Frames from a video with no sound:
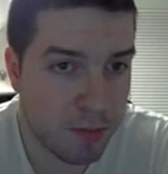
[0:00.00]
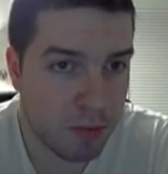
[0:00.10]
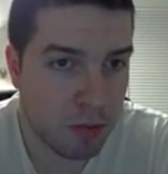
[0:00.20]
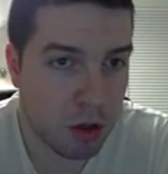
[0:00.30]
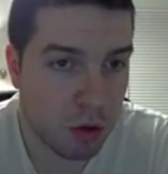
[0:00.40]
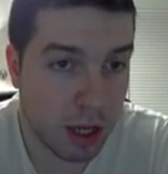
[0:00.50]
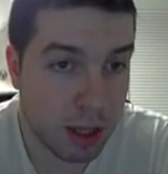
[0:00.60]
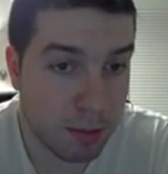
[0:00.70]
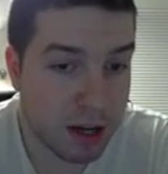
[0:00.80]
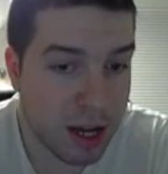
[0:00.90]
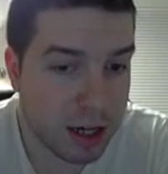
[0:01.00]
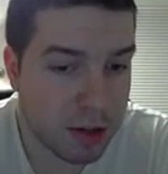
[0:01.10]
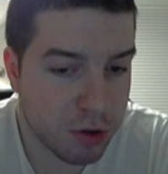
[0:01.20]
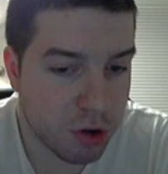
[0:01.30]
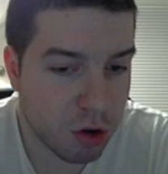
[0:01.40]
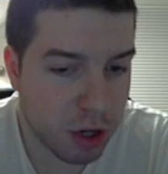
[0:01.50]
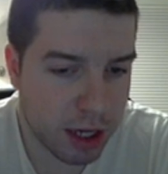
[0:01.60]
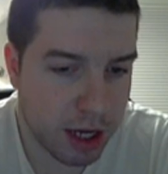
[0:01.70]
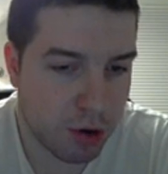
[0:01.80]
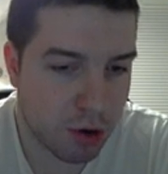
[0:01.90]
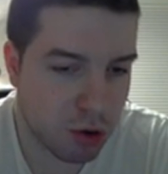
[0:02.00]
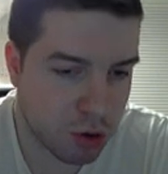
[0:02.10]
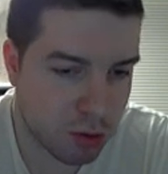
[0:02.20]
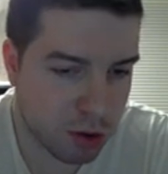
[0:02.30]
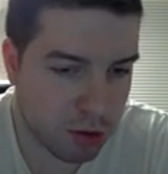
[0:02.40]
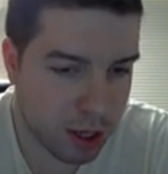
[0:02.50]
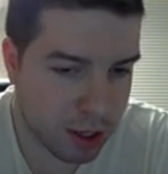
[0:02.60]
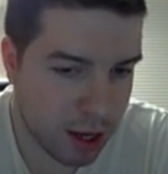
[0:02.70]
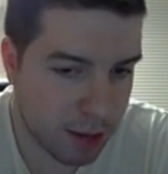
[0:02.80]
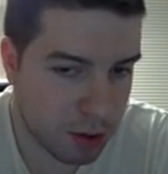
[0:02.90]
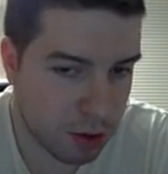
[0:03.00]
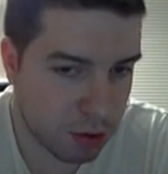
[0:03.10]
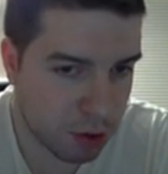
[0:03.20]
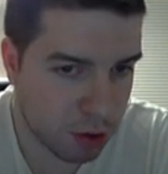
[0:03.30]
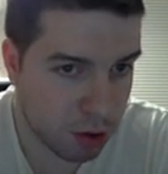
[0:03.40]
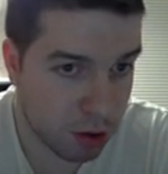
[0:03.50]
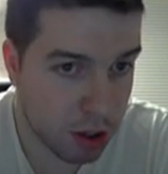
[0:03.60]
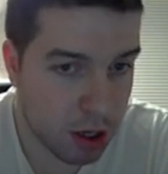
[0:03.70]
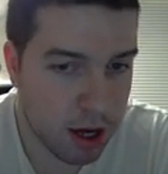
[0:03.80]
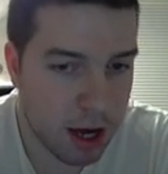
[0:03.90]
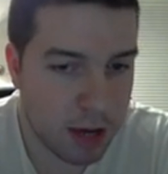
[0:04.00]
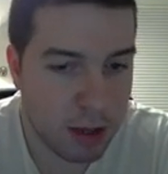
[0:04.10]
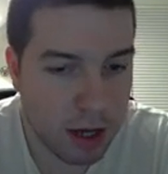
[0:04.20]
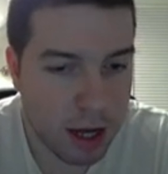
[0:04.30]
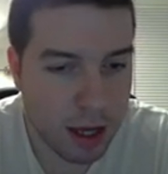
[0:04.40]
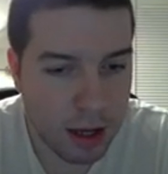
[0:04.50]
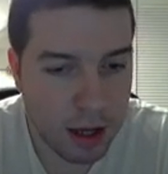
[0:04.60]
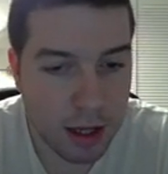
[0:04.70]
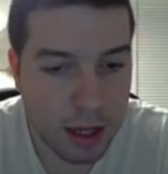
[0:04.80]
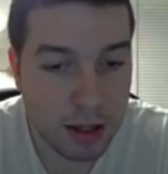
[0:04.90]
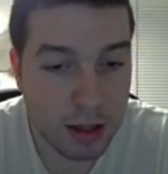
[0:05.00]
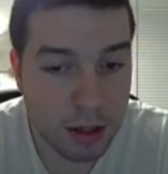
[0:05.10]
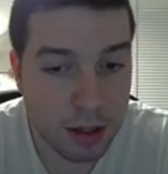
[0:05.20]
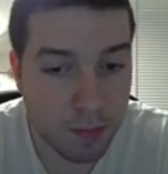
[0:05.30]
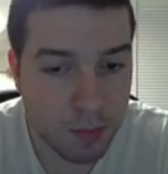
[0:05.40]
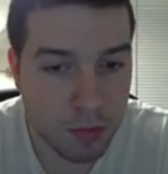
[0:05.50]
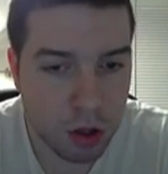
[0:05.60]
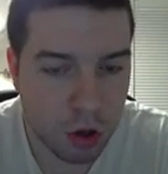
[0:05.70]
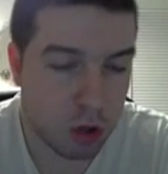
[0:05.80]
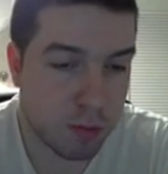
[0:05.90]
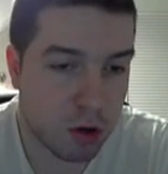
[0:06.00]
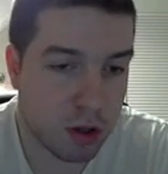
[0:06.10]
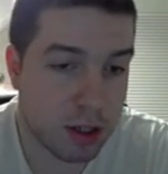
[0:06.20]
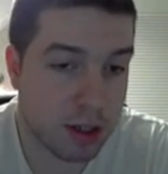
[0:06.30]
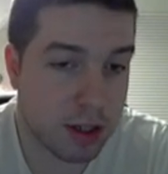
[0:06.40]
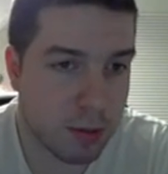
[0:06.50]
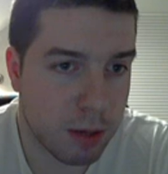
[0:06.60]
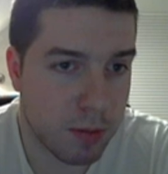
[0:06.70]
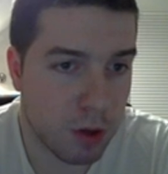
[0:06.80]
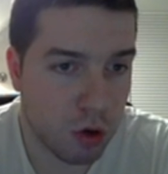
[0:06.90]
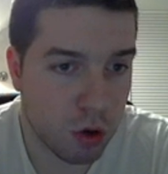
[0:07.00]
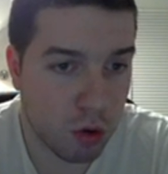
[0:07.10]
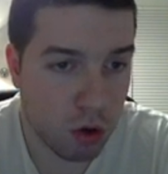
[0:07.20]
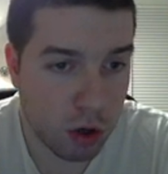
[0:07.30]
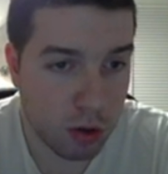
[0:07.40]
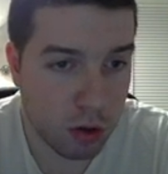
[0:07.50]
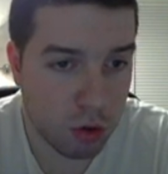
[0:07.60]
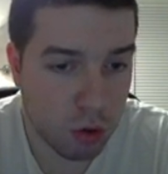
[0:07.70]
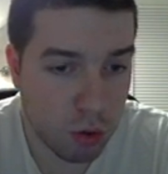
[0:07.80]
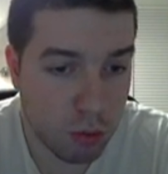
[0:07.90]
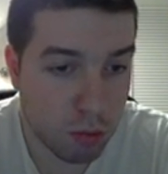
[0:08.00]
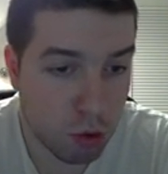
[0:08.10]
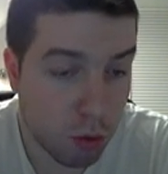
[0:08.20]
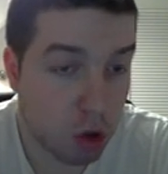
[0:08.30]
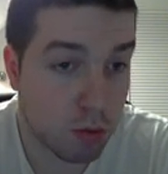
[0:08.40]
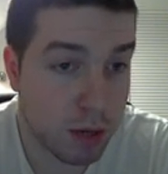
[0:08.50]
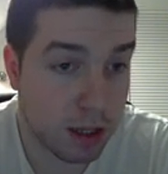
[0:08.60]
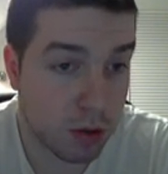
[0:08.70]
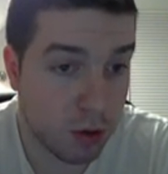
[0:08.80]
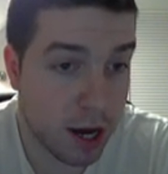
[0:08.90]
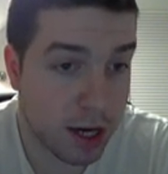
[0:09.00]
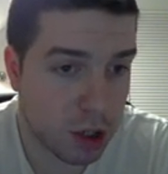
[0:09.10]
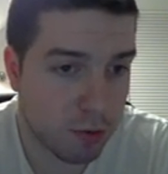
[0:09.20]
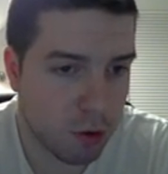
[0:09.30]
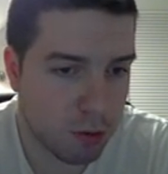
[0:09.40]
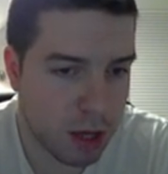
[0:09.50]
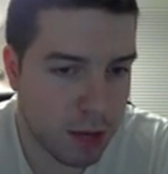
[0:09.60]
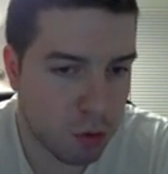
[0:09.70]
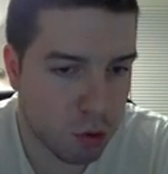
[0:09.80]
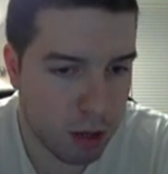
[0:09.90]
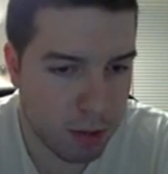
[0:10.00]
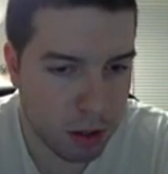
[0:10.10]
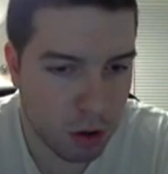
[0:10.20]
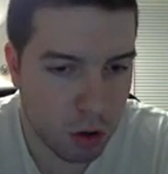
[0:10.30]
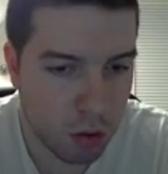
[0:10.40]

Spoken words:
to get banana control, and now you also want to get apps control. I mean, I get the thought process that maybe, you know, you want to bait a reaction from them to maybe go.